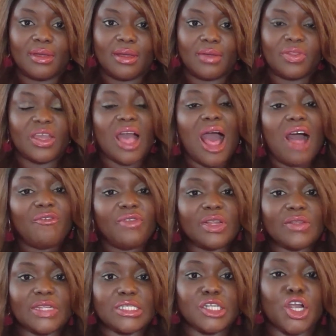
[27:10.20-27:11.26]
The conflict
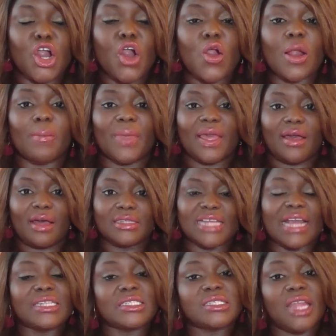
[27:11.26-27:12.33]
is occurring because
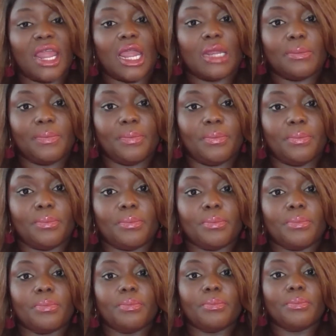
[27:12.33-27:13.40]
I stayed
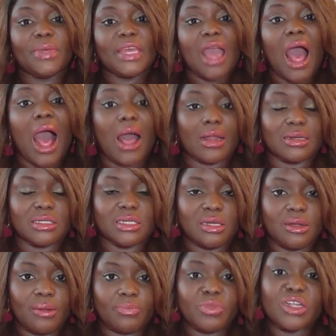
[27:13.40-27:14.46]
beyond
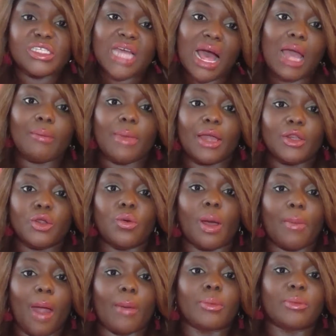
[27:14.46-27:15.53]
the time I knew I
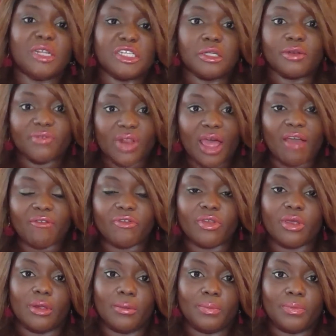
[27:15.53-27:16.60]
probably should have left.
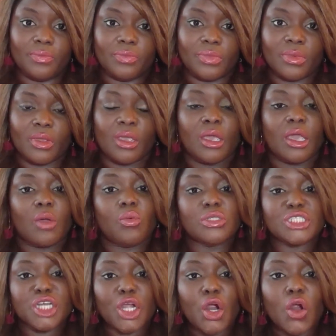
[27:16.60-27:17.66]
It
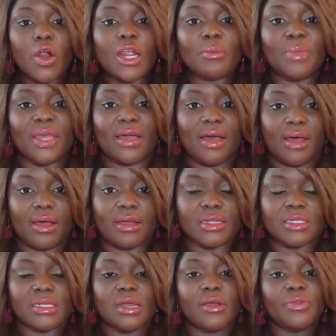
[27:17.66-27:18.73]
was occurring
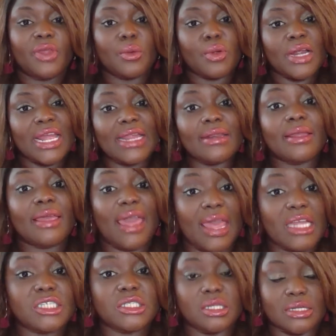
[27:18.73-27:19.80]
because there were
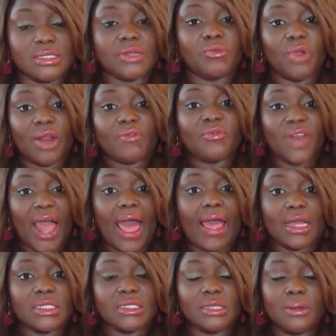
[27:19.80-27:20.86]
indications and red
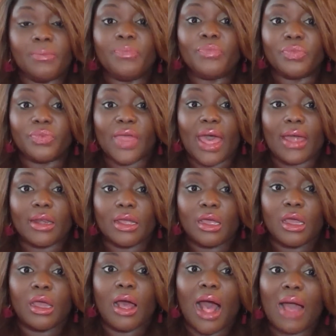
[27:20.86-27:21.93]
flags that
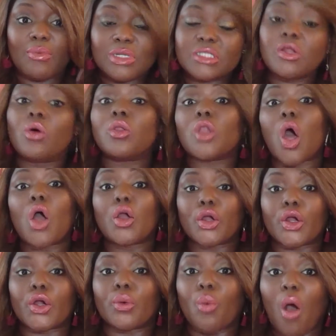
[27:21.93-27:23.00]
I was no
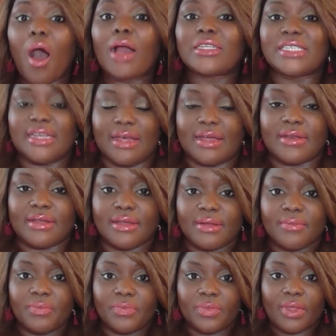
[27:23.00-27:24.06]
longer wanted
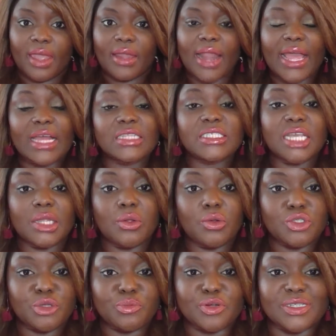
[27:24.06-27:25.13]
and I
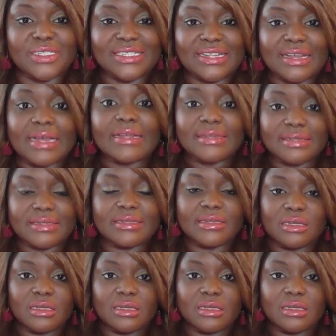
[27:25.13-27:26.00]
continued to persist.